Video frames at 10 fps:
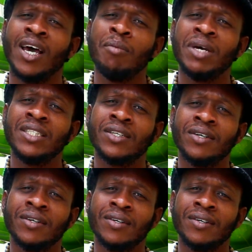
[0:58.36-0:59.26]
I met
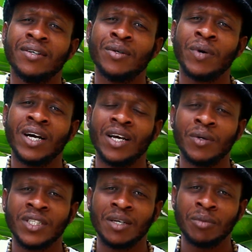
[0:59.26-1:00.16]
her while I
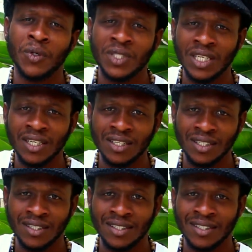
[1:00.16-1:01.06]
was on Mousling.
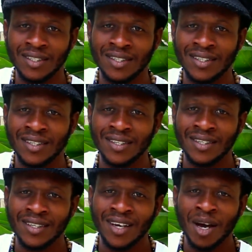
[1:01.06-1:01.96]

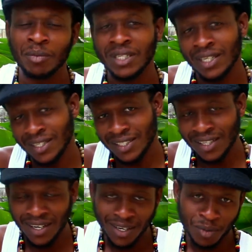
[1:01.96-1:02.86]
I'm on liquor
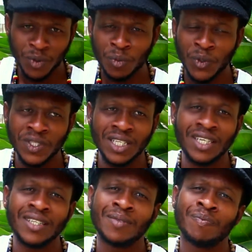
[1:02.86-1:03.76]
stall when I do
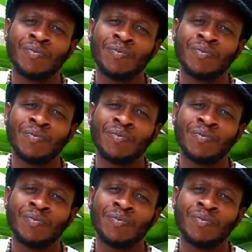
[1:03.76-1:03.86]
Mousling.